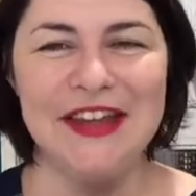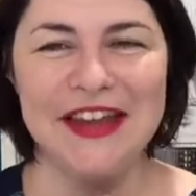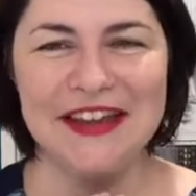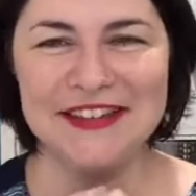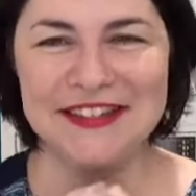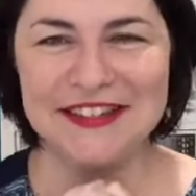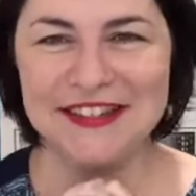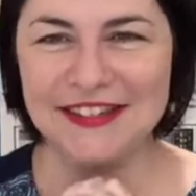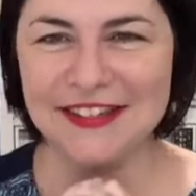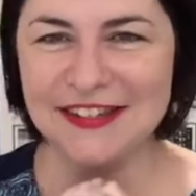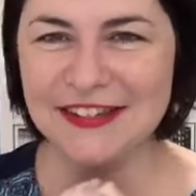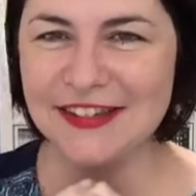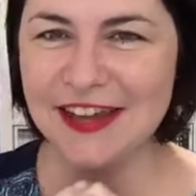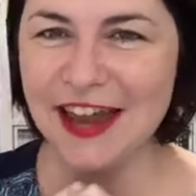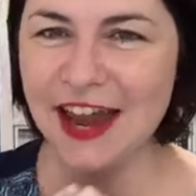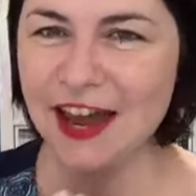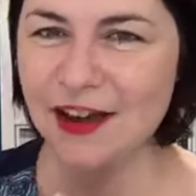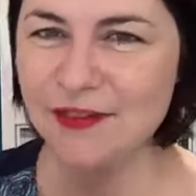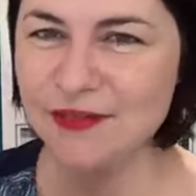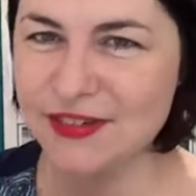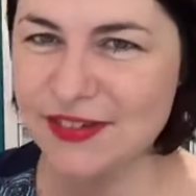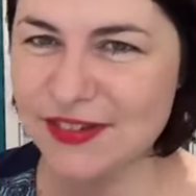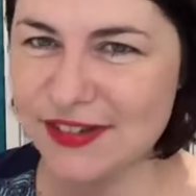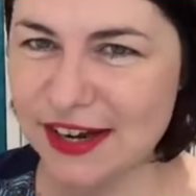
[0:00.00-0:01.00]
yes,
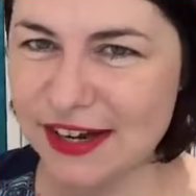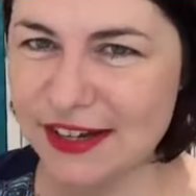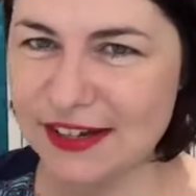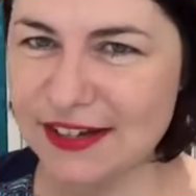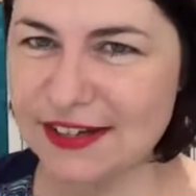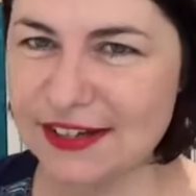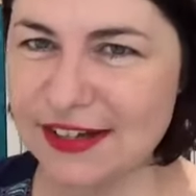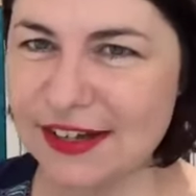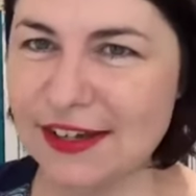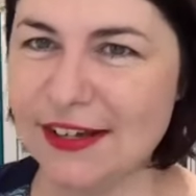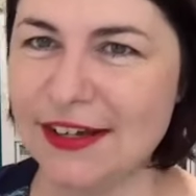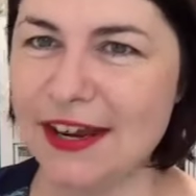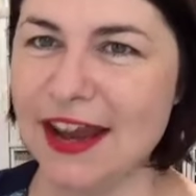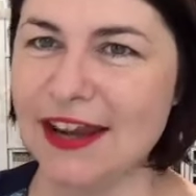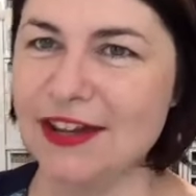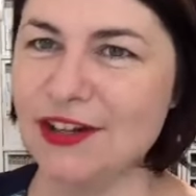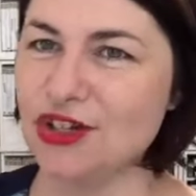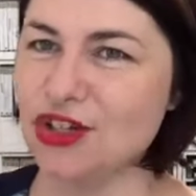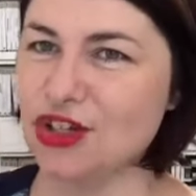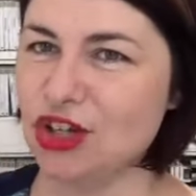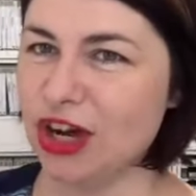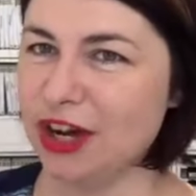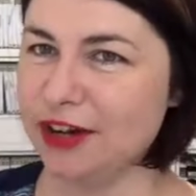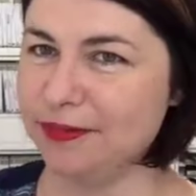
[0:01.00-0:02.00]
have sex in
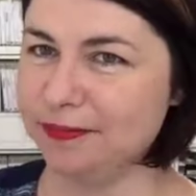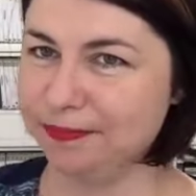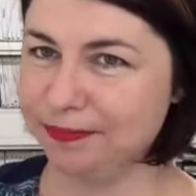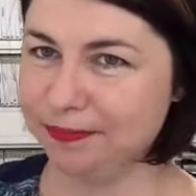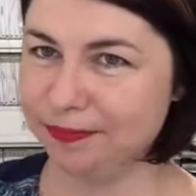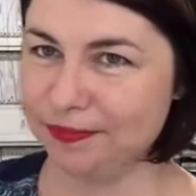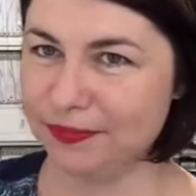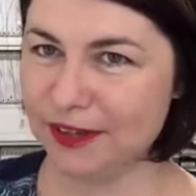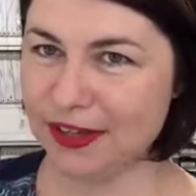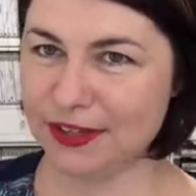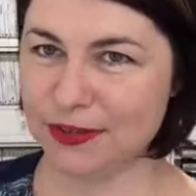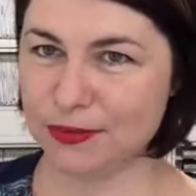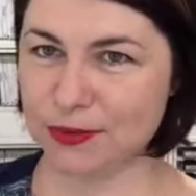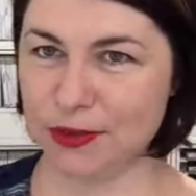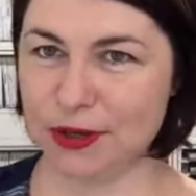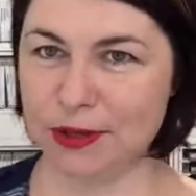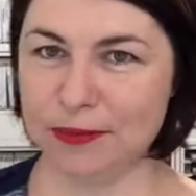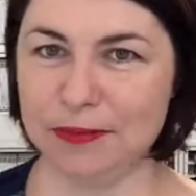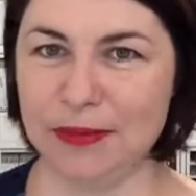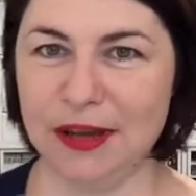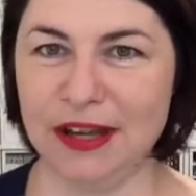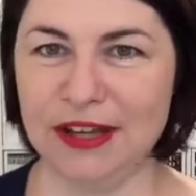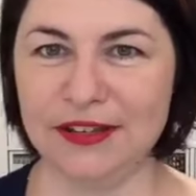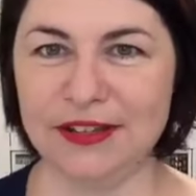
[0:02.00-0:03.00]
nature. That's what
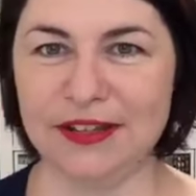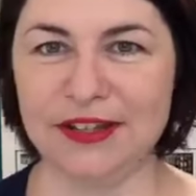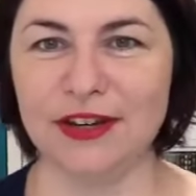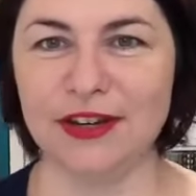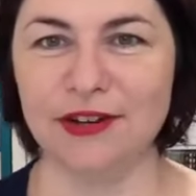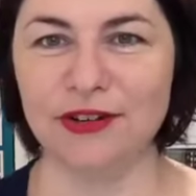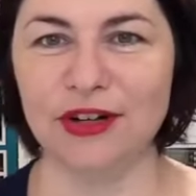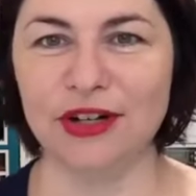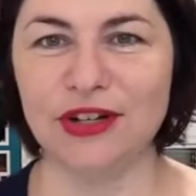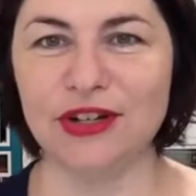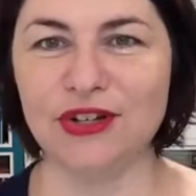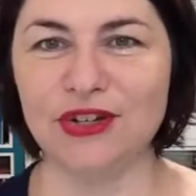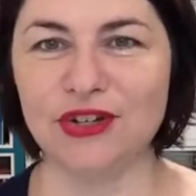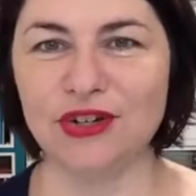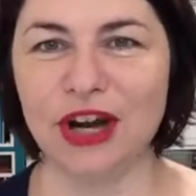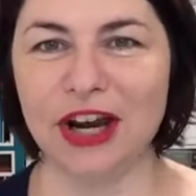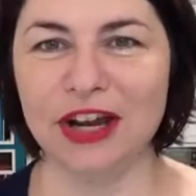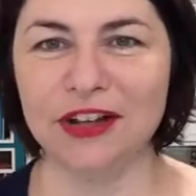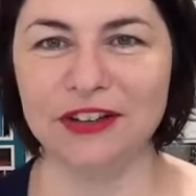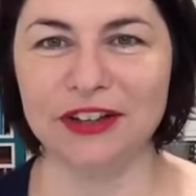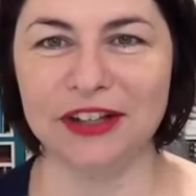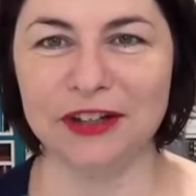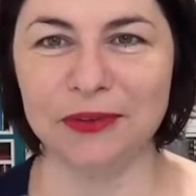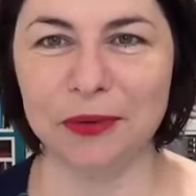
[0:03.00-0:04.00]
it means here in
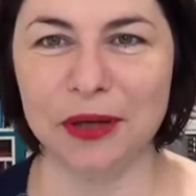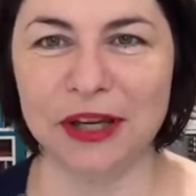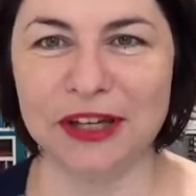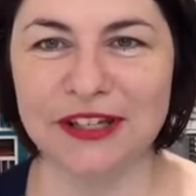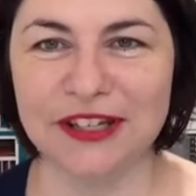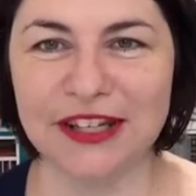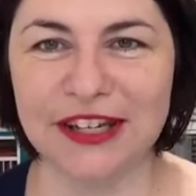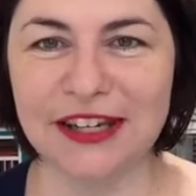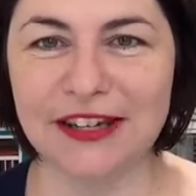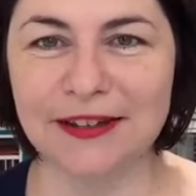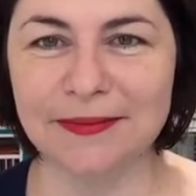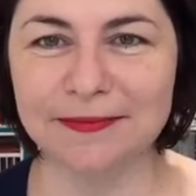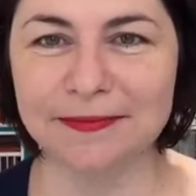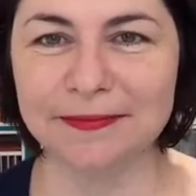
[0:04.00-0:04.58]
Australia, Wendy.